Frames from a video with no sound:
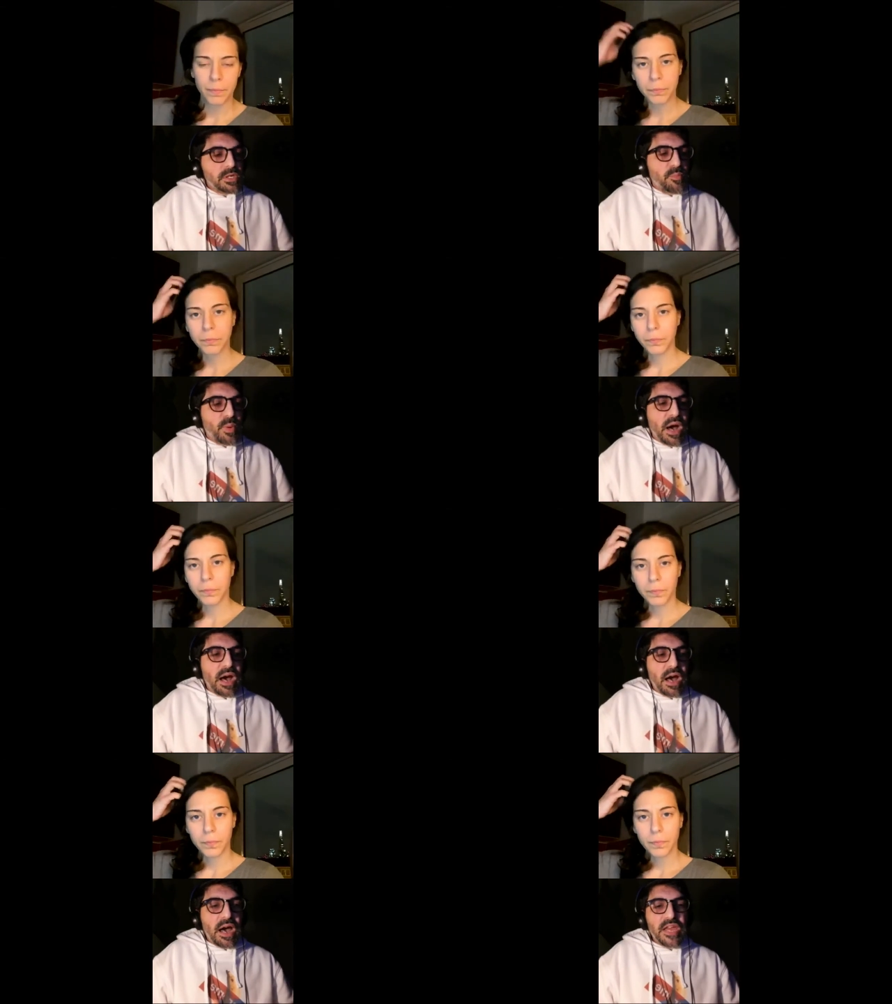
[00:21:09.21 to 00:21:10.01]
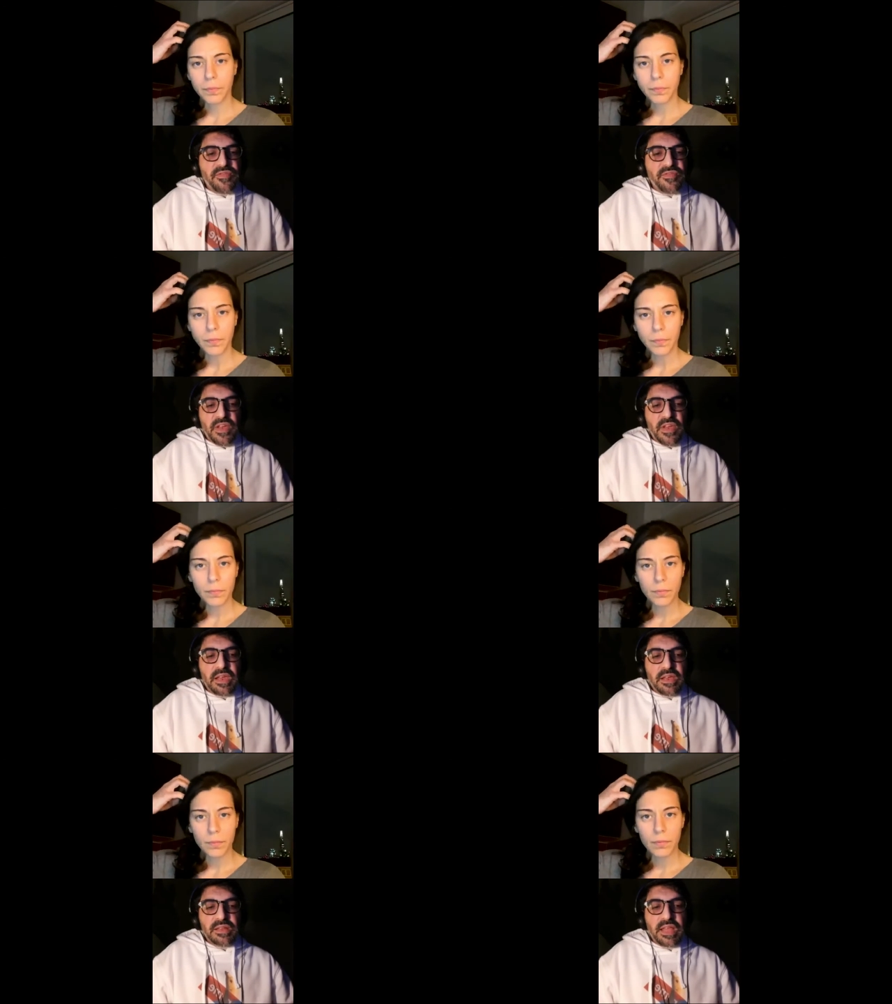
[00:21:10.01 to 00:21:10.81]
Speaker 1: But I
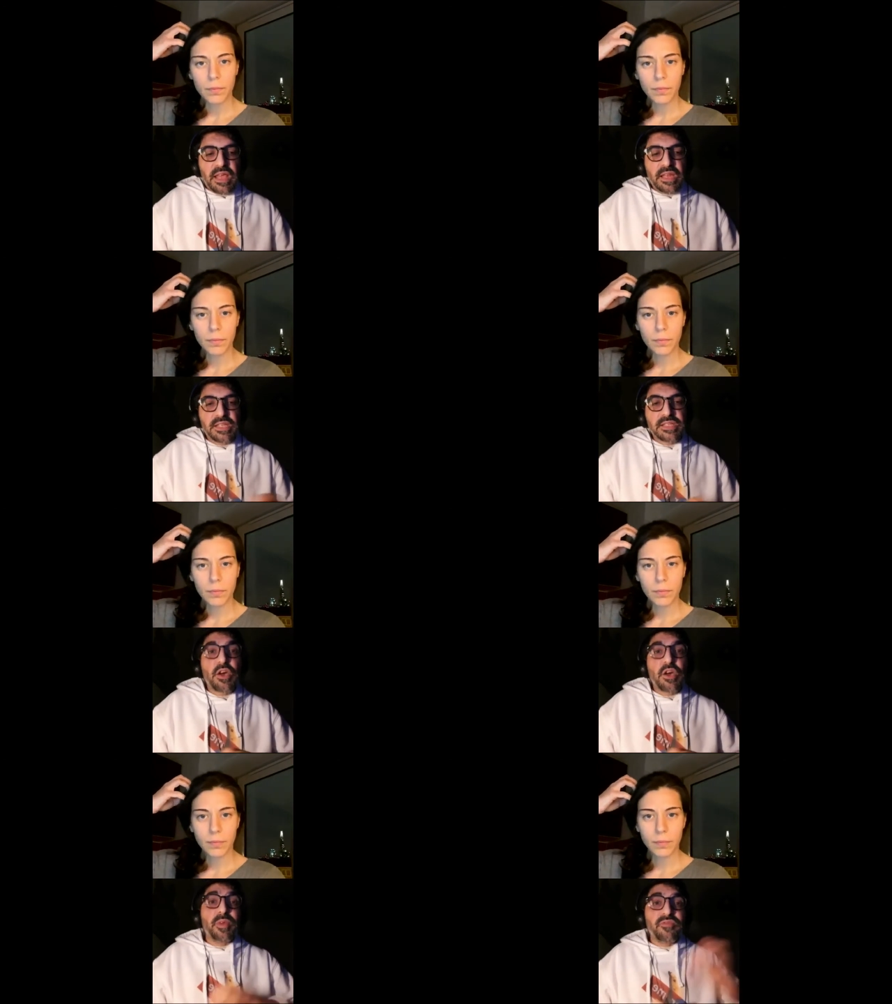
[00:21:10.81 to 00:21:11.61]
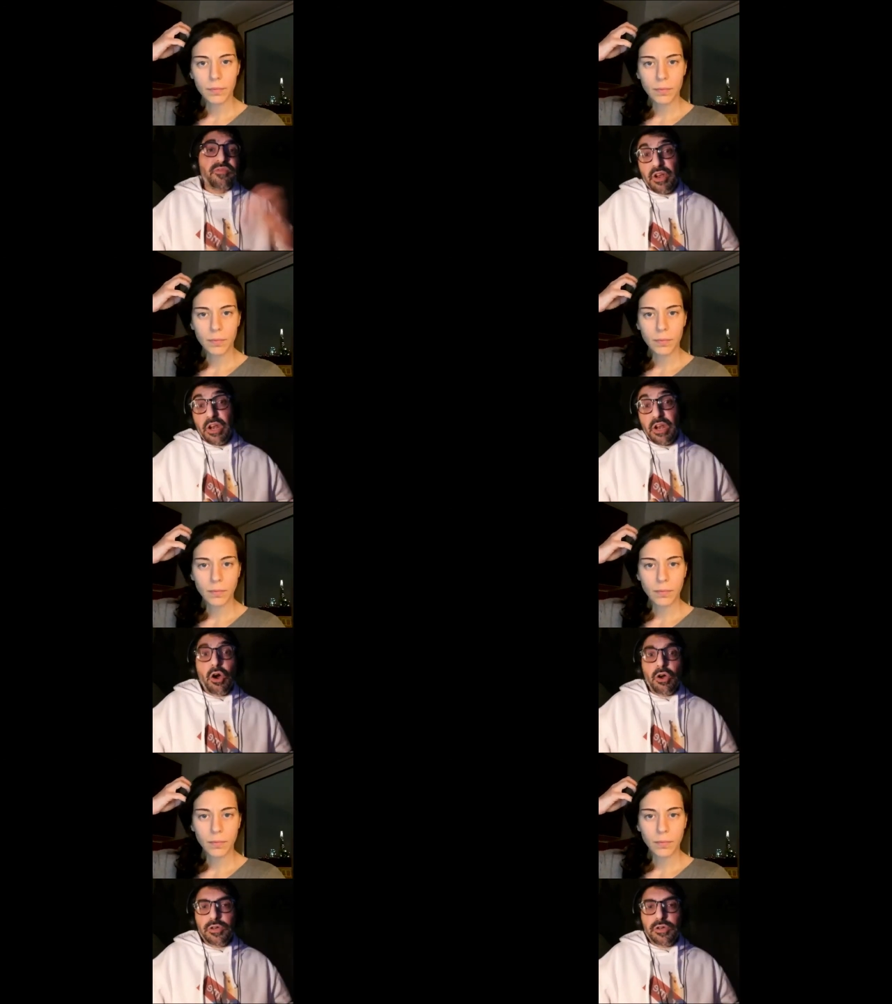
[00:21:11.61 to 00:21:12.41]
think that it's going to be very
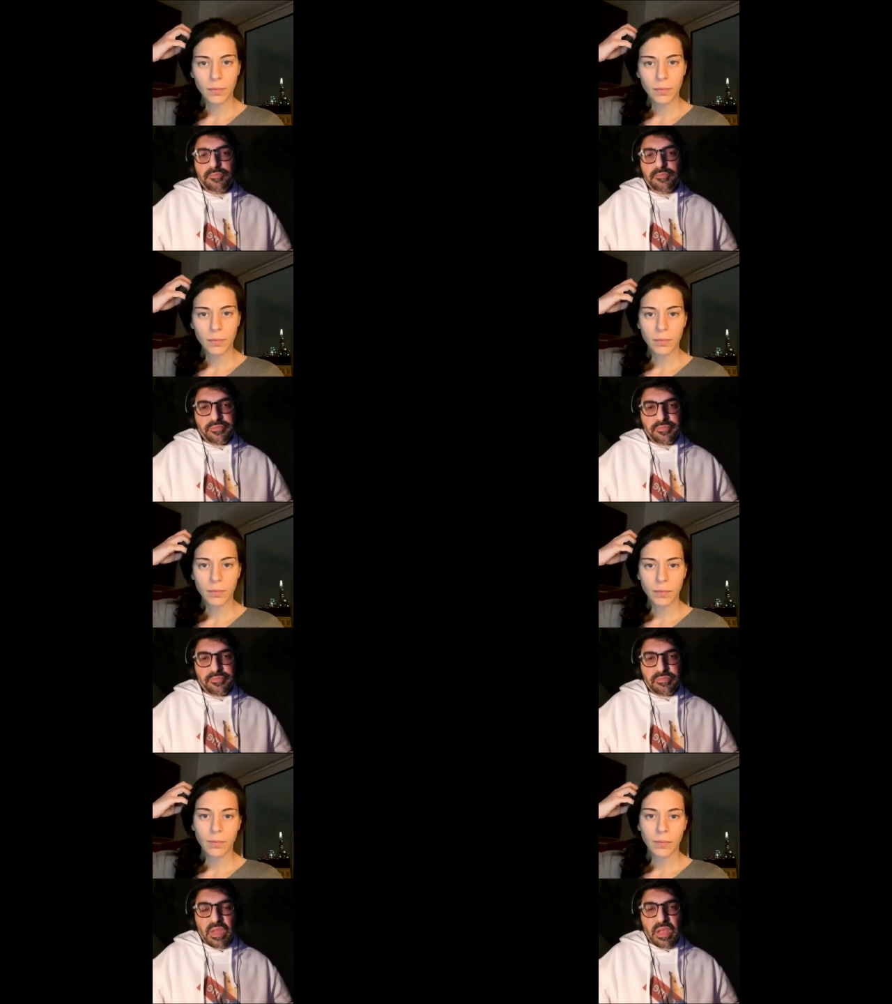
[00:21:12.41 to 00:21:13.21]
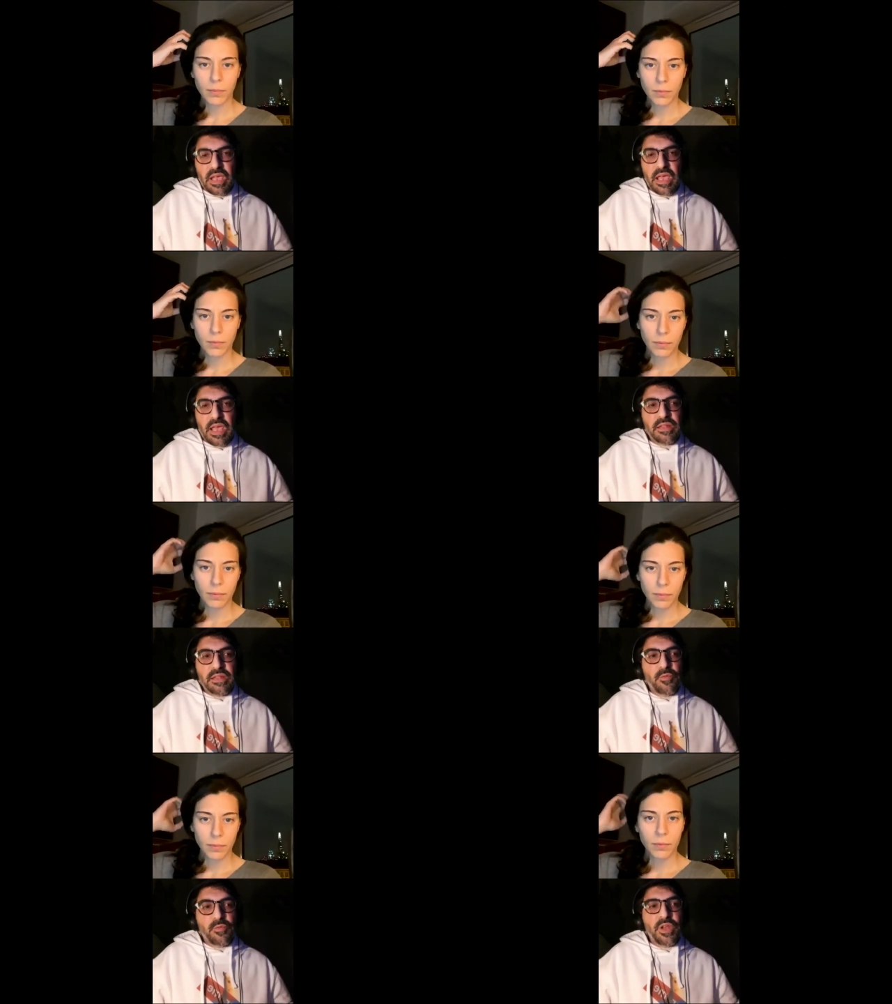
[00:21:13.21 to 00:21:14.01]
long, and
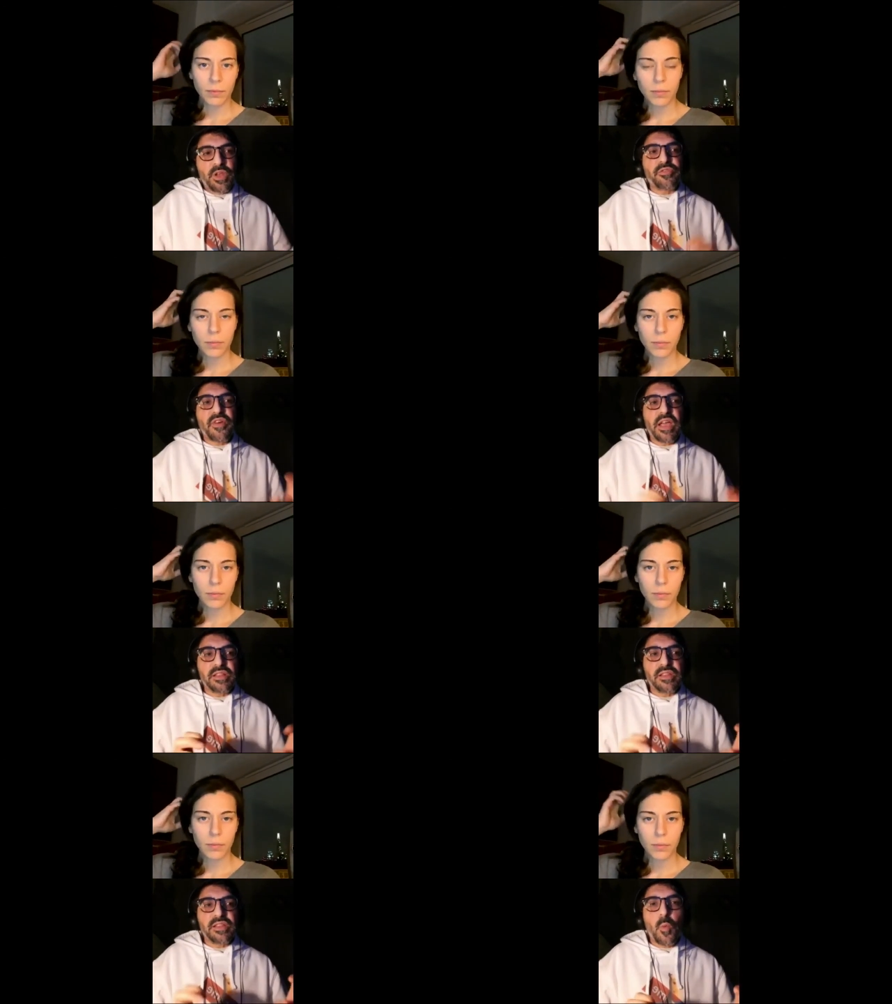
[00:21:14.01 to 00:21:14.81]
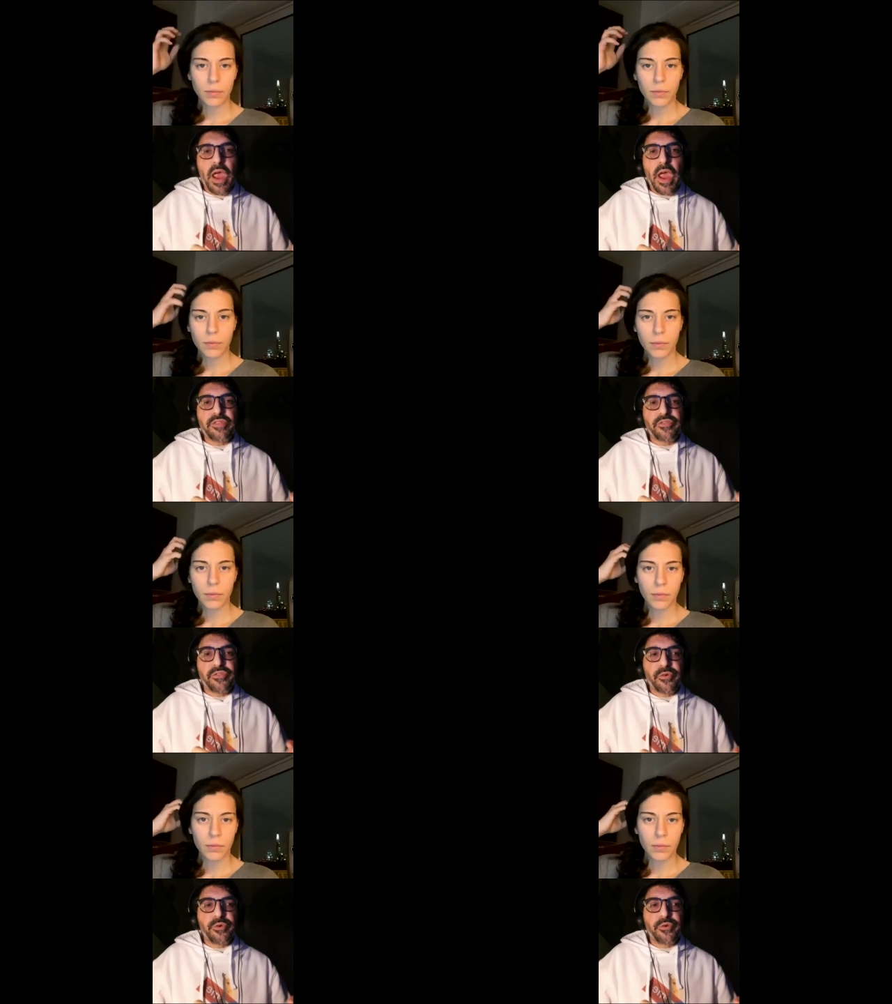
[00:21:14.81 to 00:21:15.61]
we need to find a way
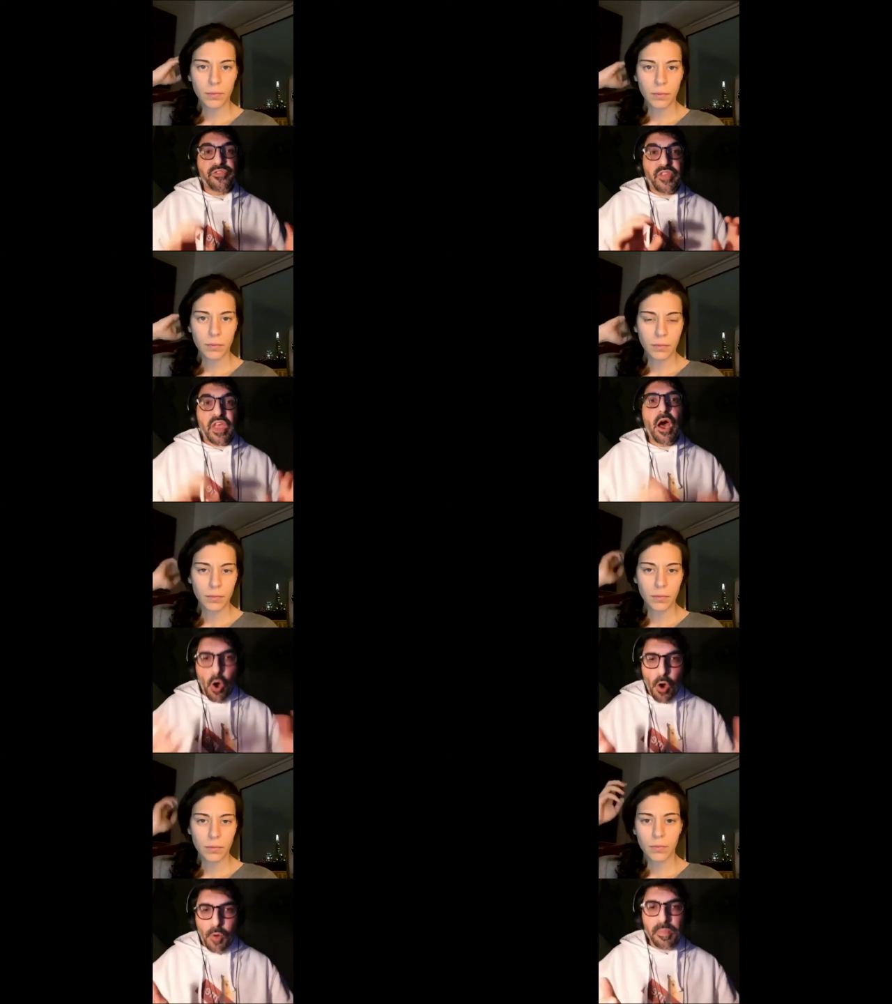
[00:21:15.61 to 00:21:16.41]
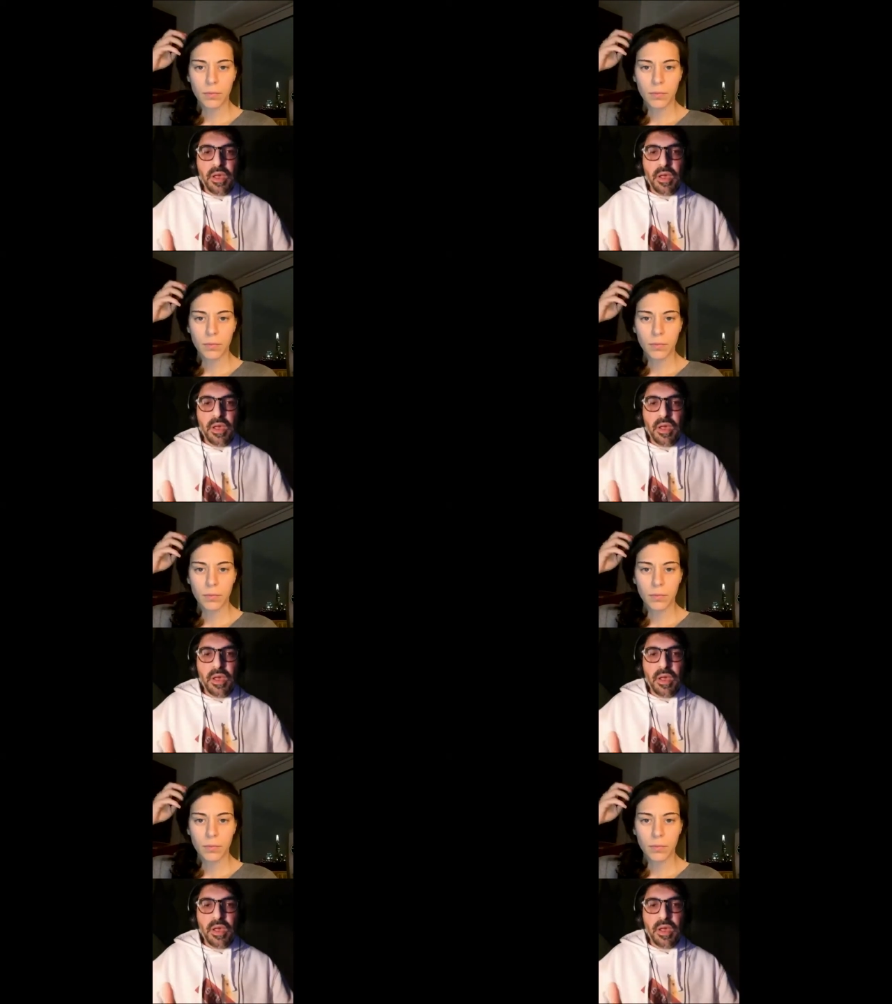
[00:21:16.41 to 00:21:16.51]
to stay at home,